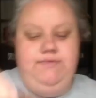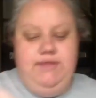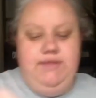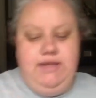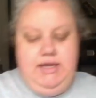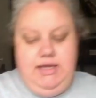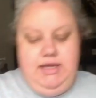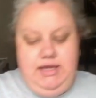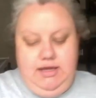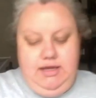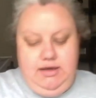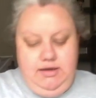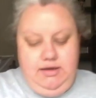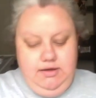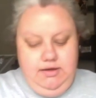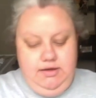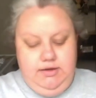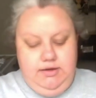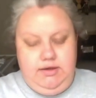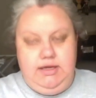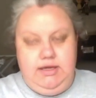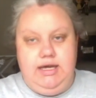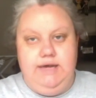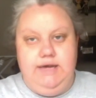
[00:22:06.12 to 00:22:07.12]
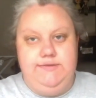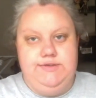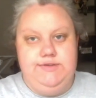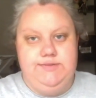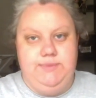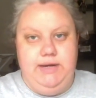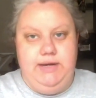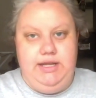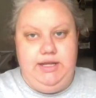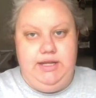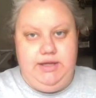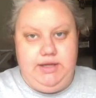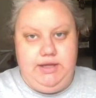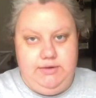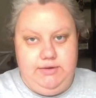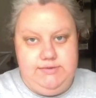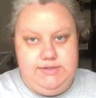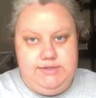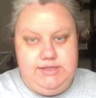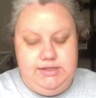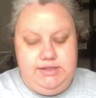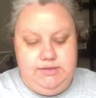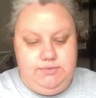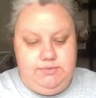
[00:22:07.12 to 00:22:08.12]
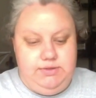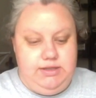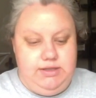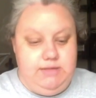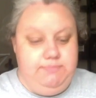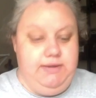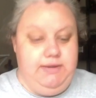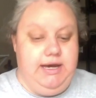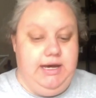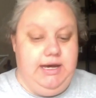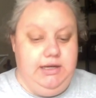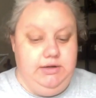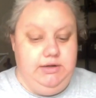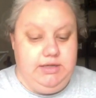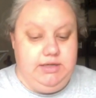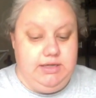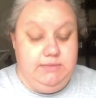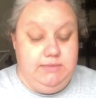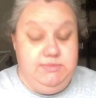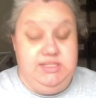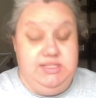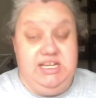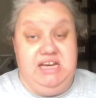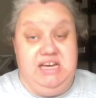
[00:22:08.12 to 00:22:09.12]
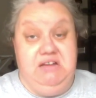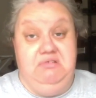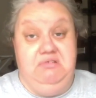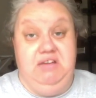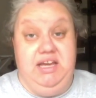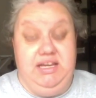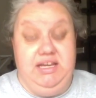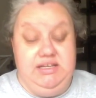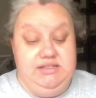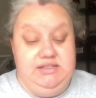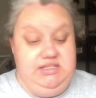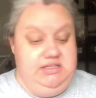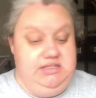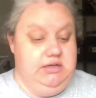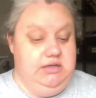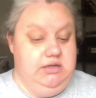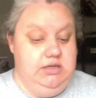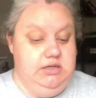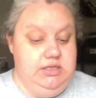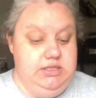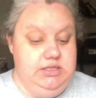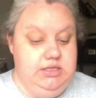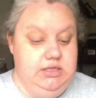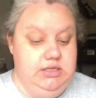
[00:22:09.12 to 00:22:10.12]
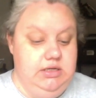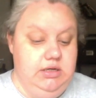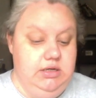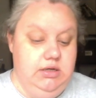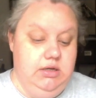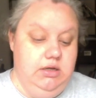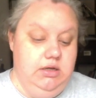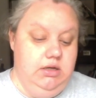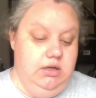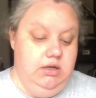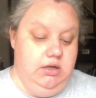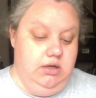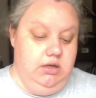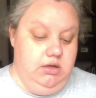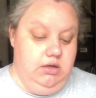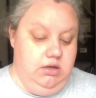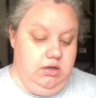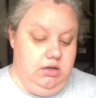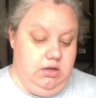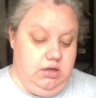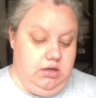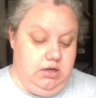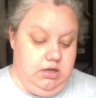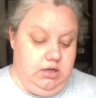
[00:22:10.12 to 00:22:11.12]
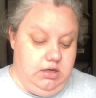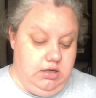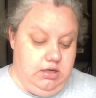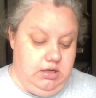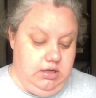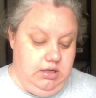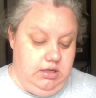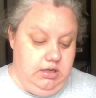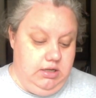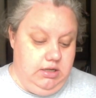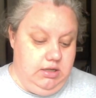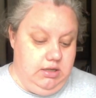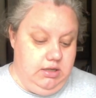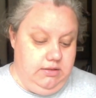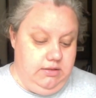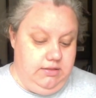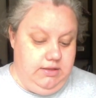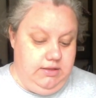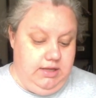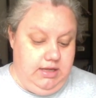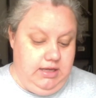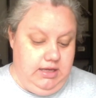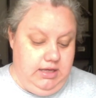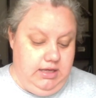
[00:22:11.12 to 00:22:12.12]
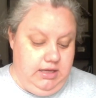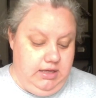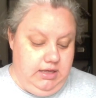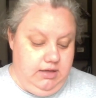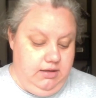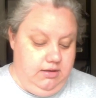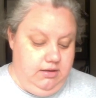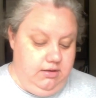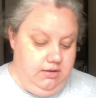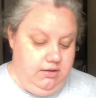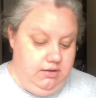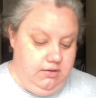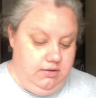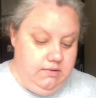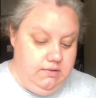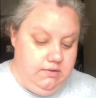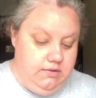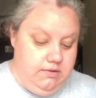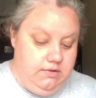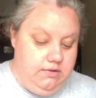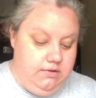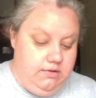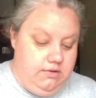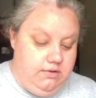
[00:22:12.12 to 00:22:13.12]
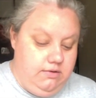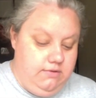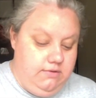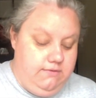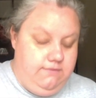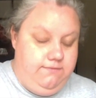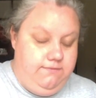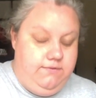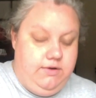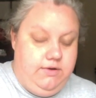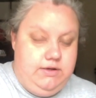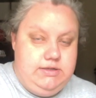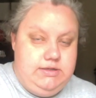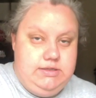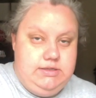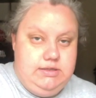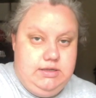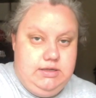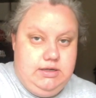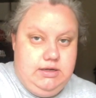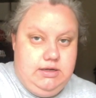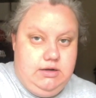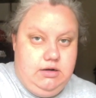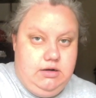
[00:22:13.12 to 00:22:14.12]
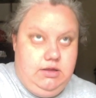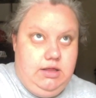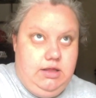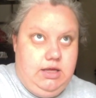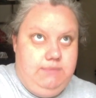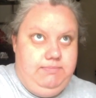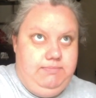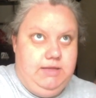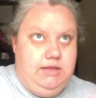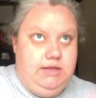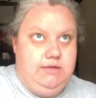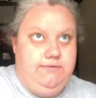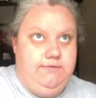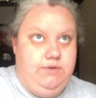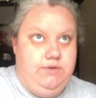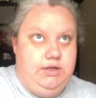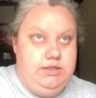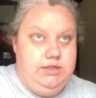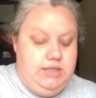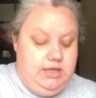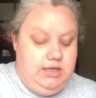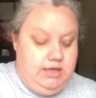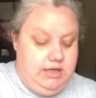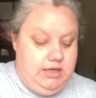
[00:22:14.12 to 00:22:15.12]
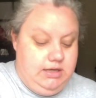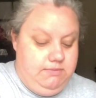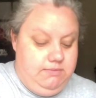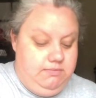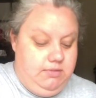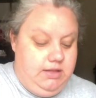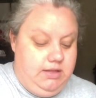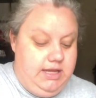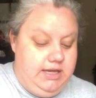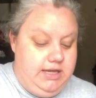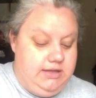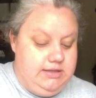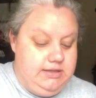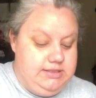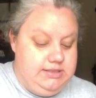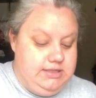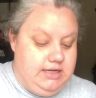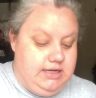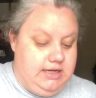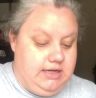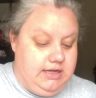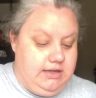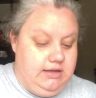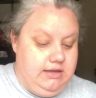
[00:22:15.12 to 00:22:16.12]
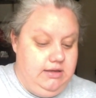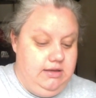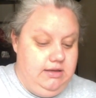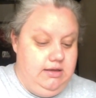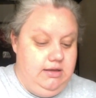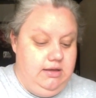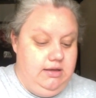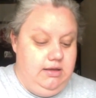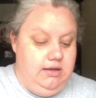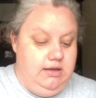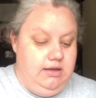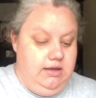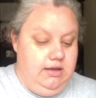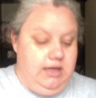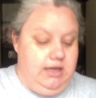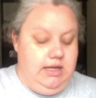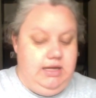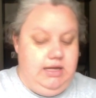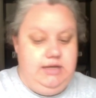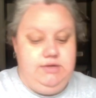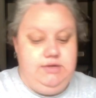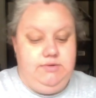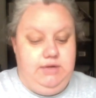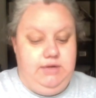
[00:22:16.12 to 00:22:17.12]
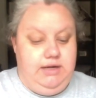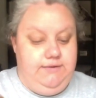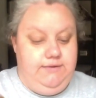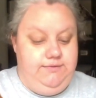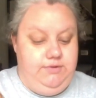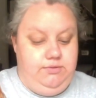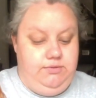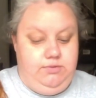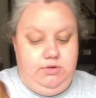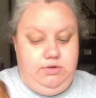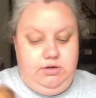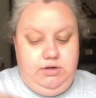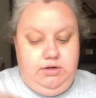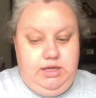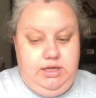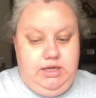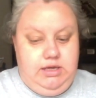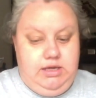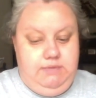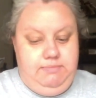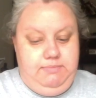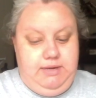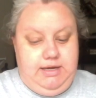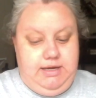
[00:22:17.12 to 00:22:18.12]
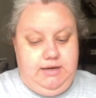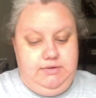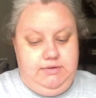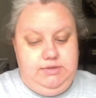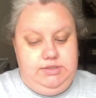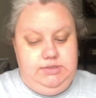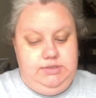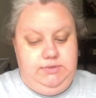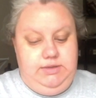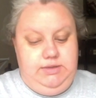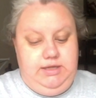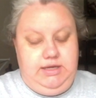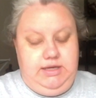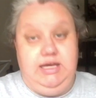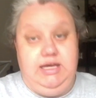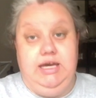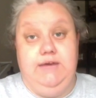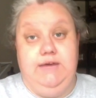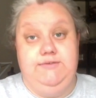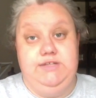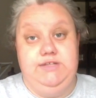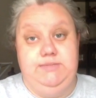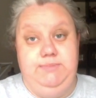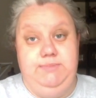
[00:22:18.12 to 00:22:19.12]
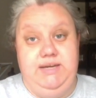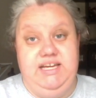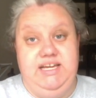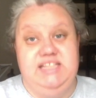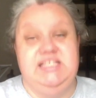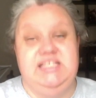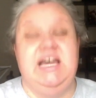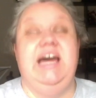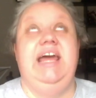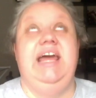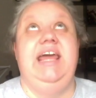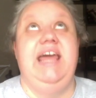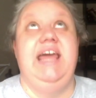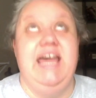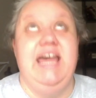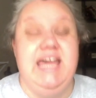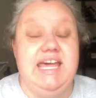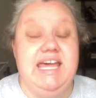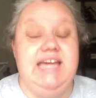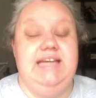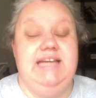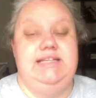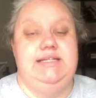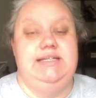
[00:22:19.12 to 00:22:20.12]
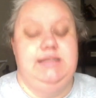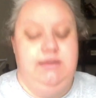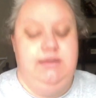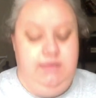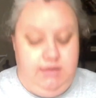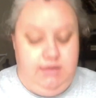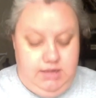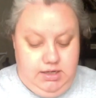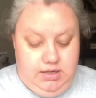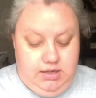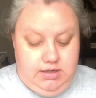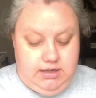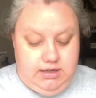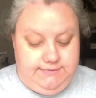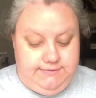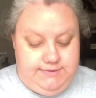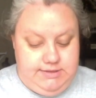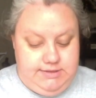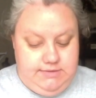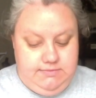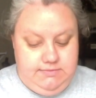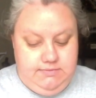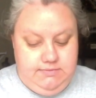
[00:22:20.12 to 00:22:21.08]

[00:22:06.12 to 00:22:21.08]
the cuffs ready to go so that when the pattern comes out, I can start on the foot, or the leg of the sock, and I don't have to worry about doing the cuffs because I hate knitting cuffs.